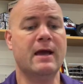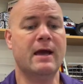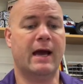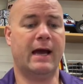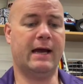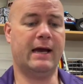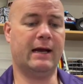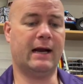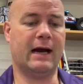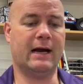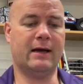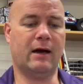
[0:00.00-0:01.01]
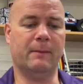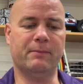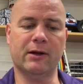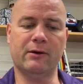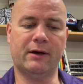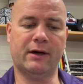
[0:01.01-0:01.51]
and I
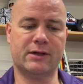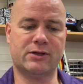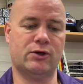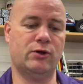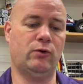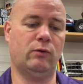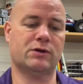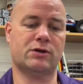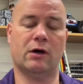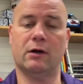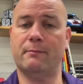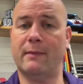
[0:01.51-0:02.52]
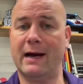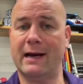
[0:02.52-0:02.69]
uploaded it to what's called my